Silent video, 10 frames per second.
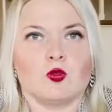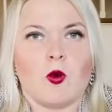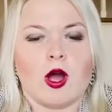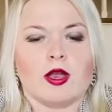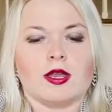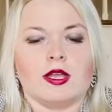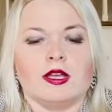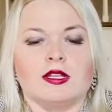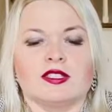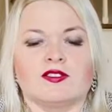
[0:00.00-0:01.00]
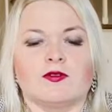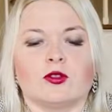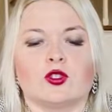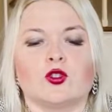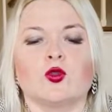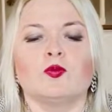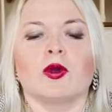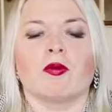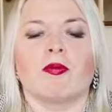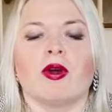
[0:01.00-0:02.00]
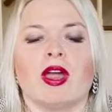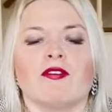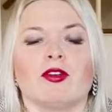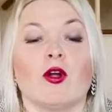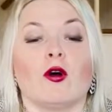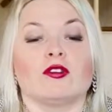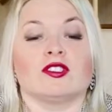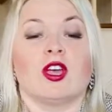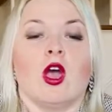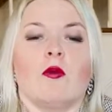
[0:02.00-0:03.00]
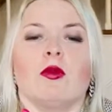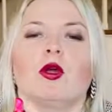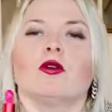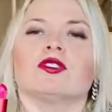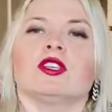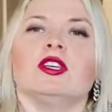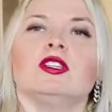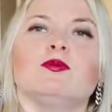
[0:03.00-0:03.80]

one is for super brave girls because it